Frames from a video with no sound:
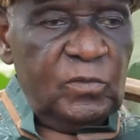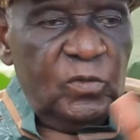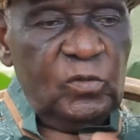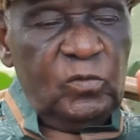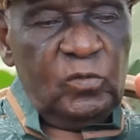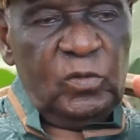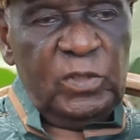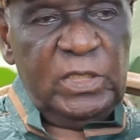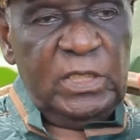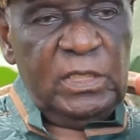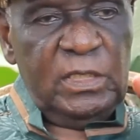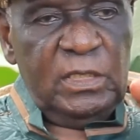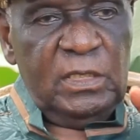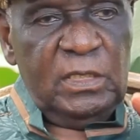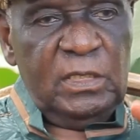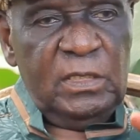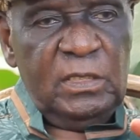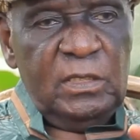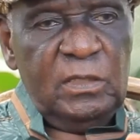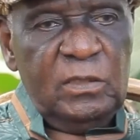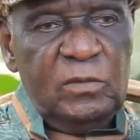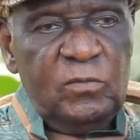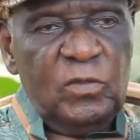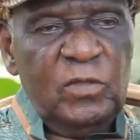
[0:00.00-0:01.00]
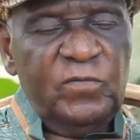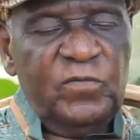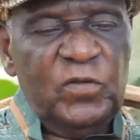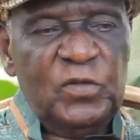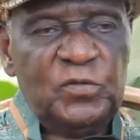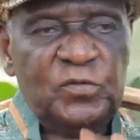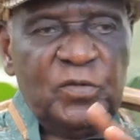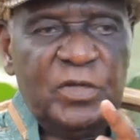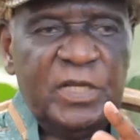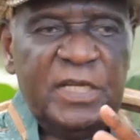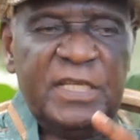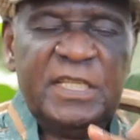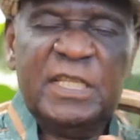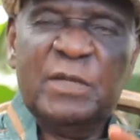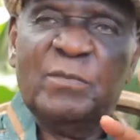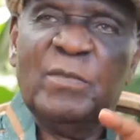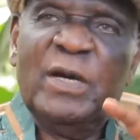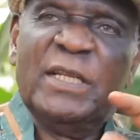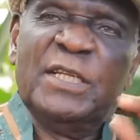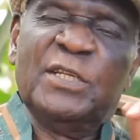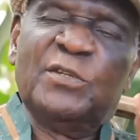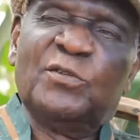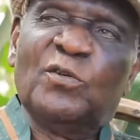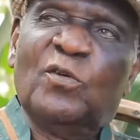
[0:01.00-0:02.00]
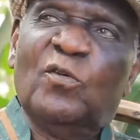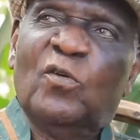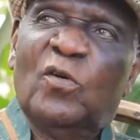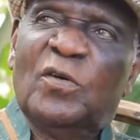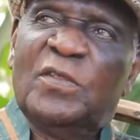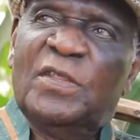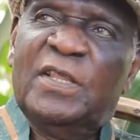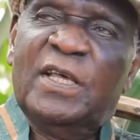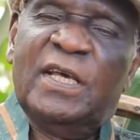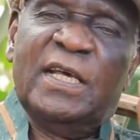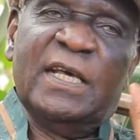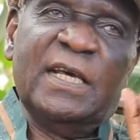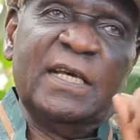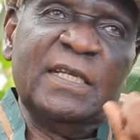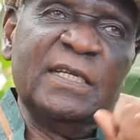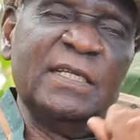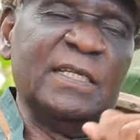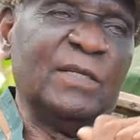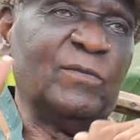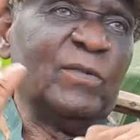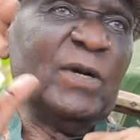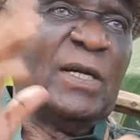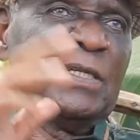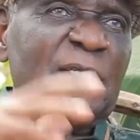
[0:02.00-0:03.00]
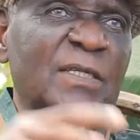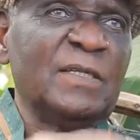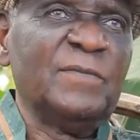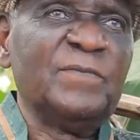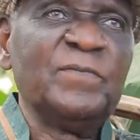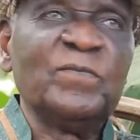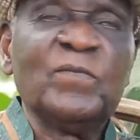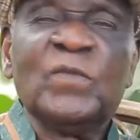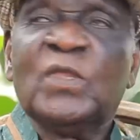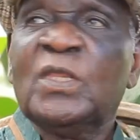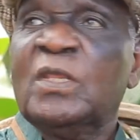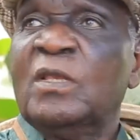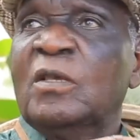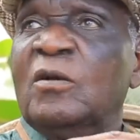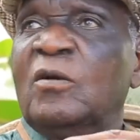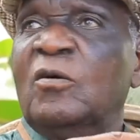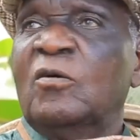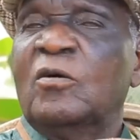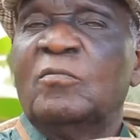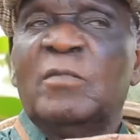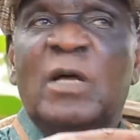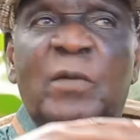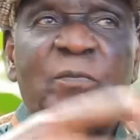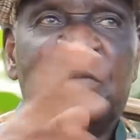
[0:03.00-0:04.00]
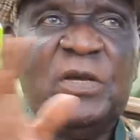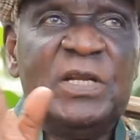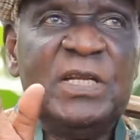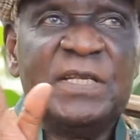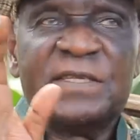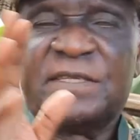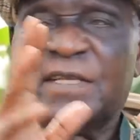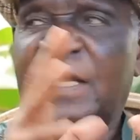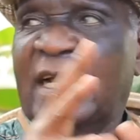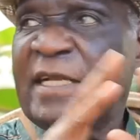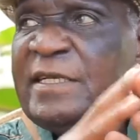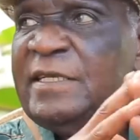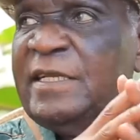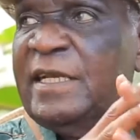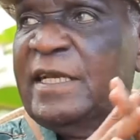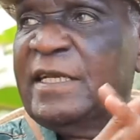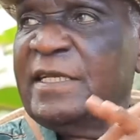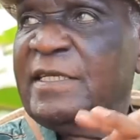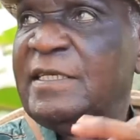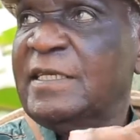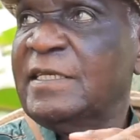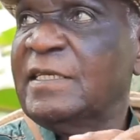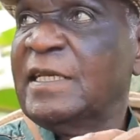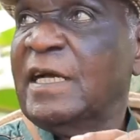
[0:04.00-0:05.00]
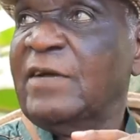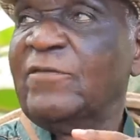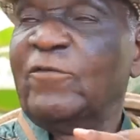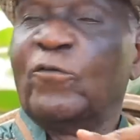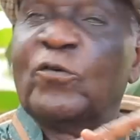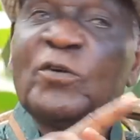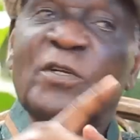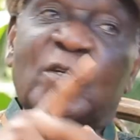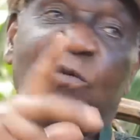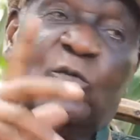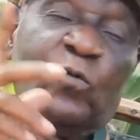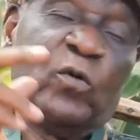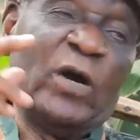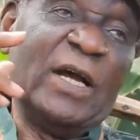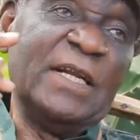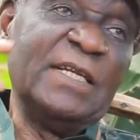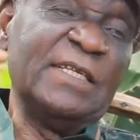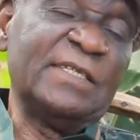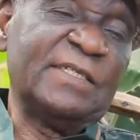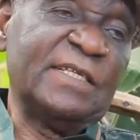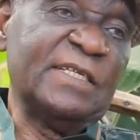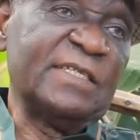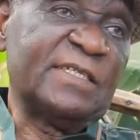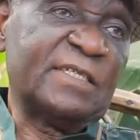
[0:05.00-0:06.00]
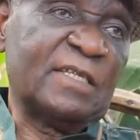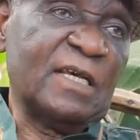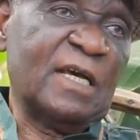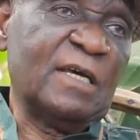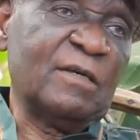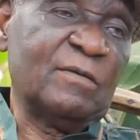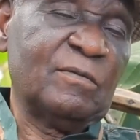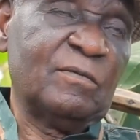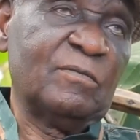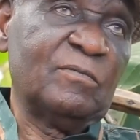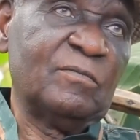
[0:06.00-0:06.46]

if to get the money to go there and what, all my parents are dead. I've got one sister.